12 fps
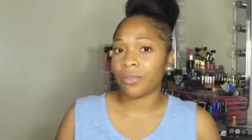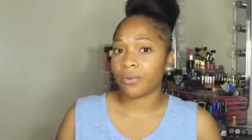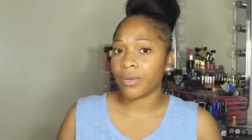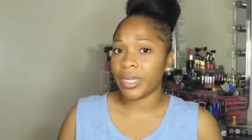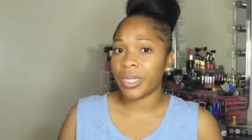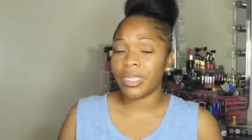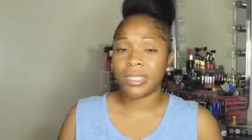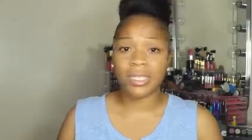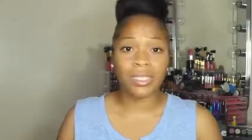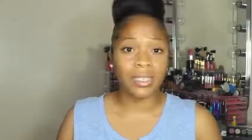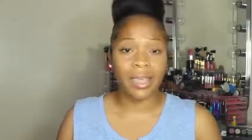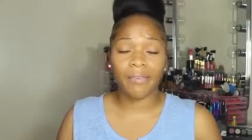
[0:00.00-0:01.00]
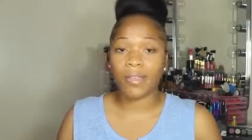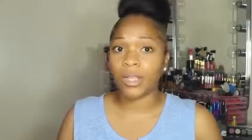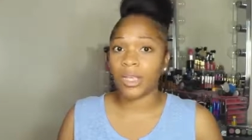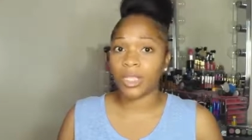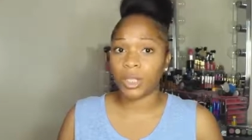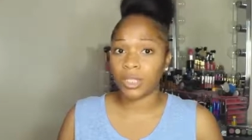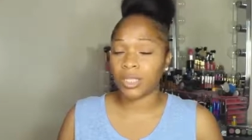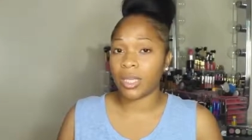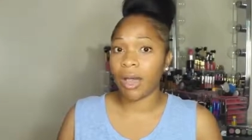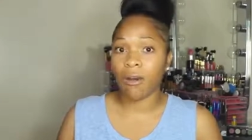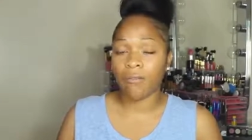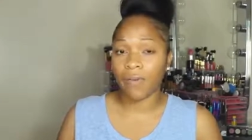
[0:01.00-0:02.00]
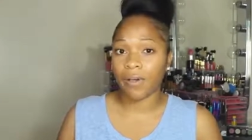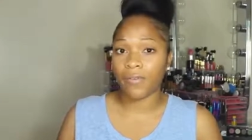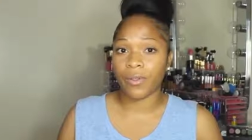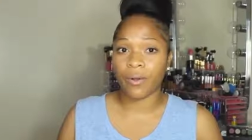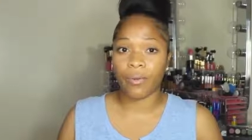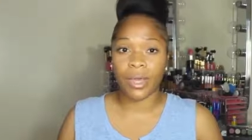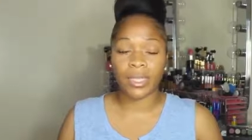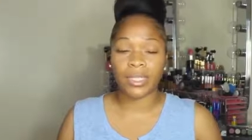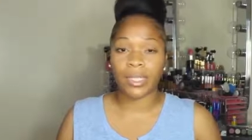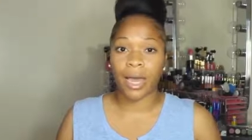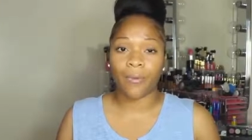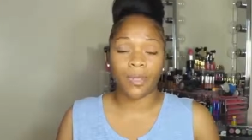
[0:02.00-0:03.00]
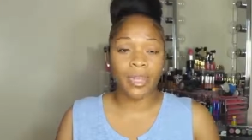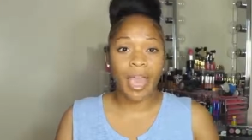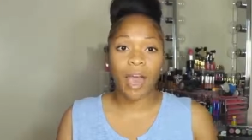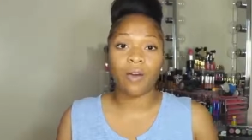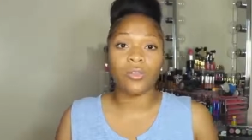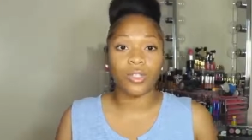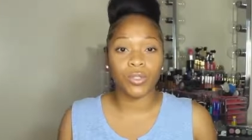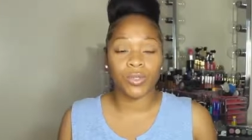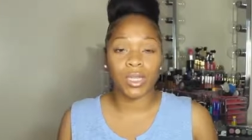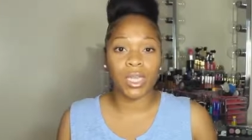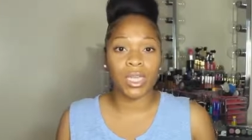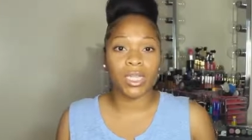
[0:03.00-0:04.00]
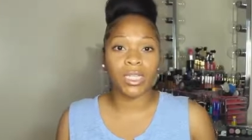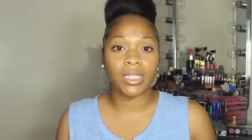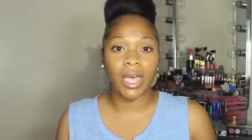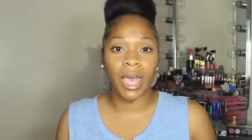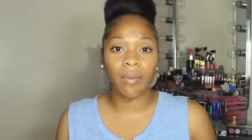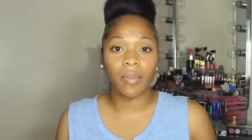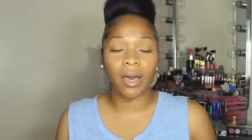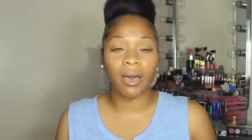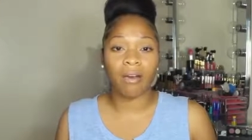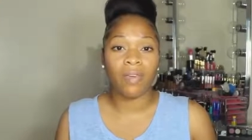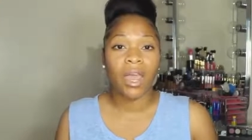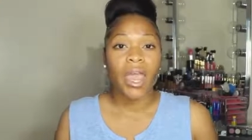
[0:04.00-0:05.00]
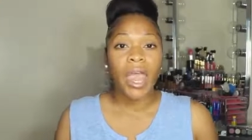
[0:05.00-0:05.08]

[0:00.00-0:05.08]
3 to 7 inches off of your waistline without doing any type of